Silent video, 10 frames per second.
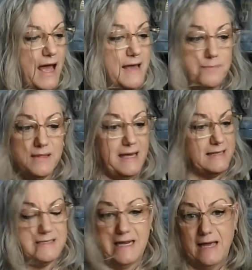I
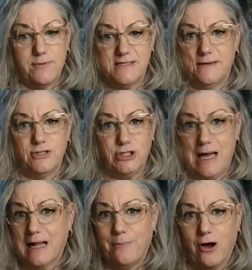like today was a
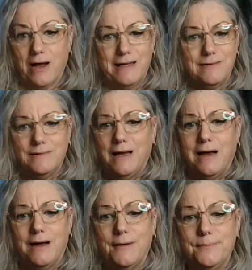jackpot
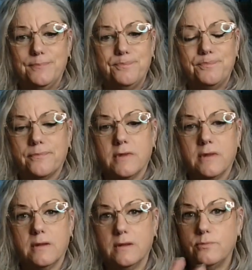um,
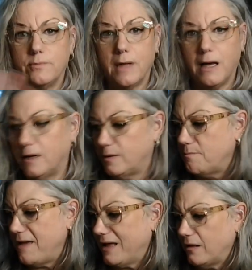uh,
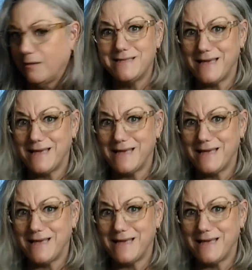mail